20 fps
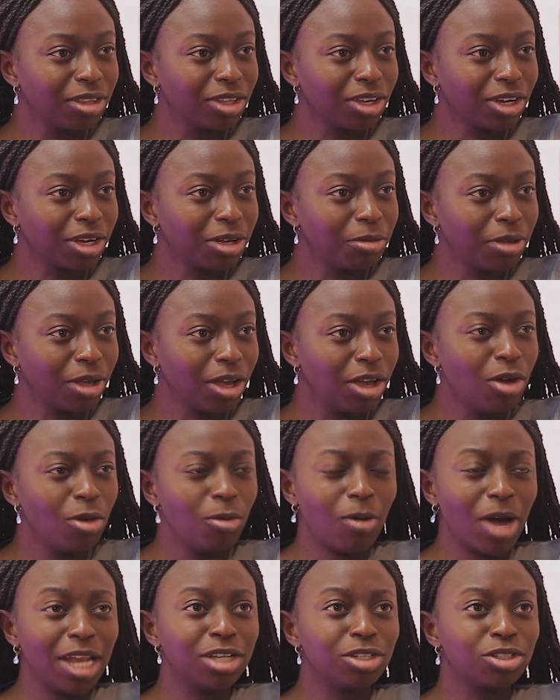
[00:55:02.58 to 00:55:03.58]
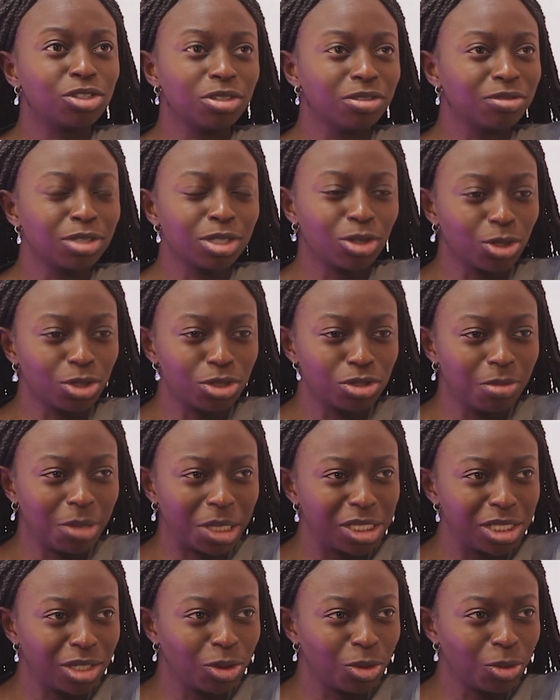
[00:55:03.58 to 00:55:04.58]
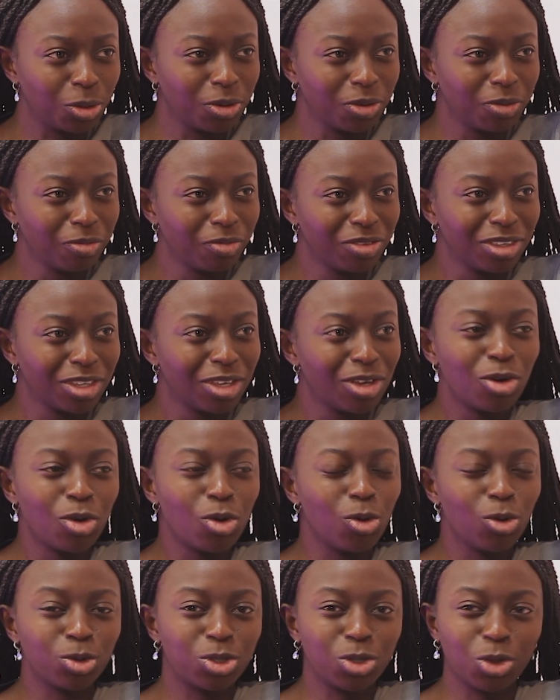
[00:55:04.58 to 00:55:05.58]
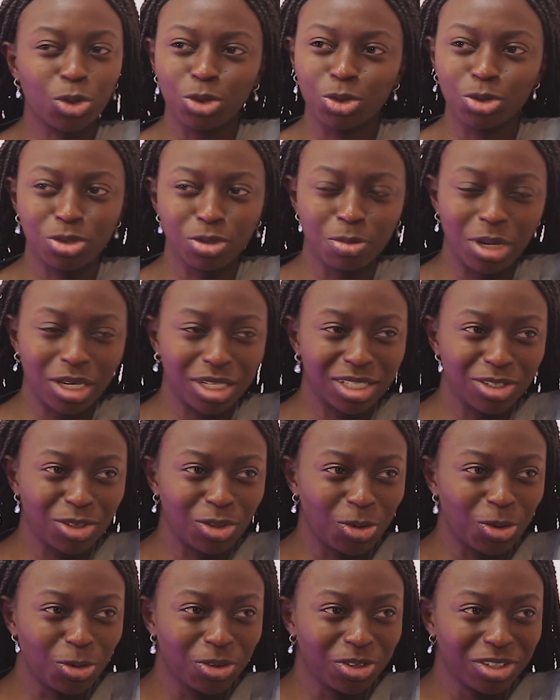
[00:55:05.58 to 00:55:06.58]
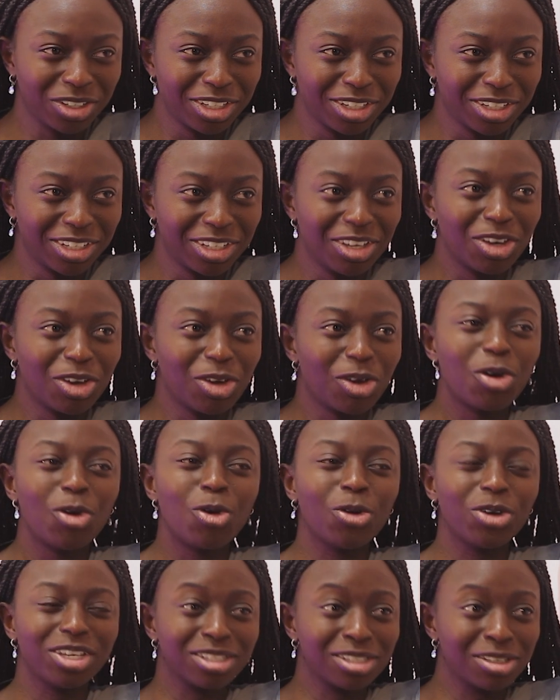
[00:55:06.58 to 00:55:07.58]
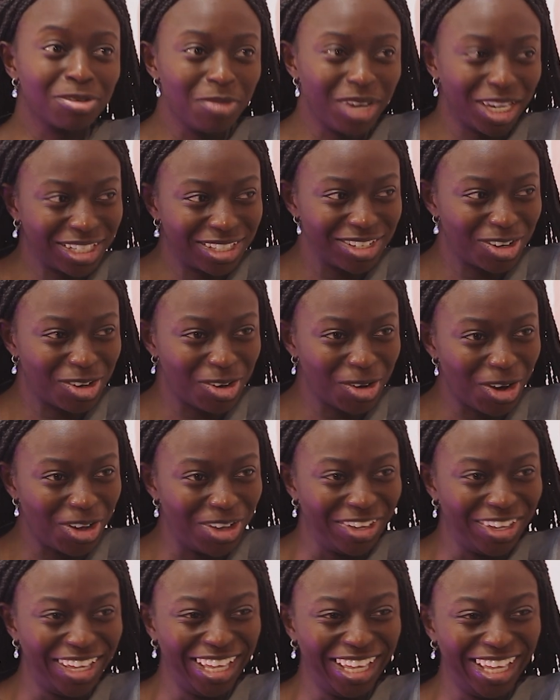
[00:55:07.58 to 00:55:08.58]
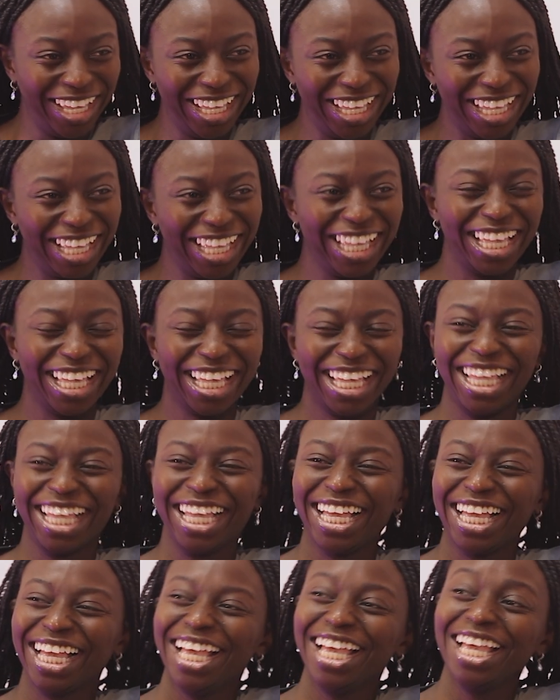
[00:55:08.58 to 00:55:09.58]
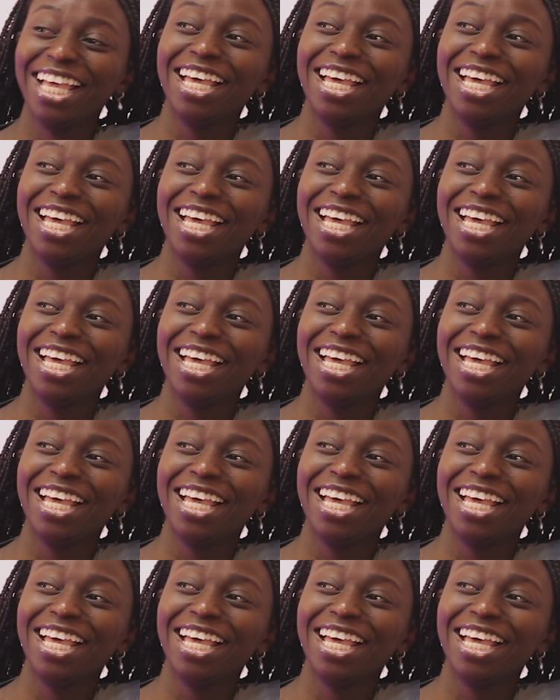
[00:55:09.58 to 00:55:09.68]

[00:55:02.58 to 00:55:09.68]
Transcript: They're gonna be like, why did you even go to Mexico? Who took you to Mexico? Who is in Mexico? I love it.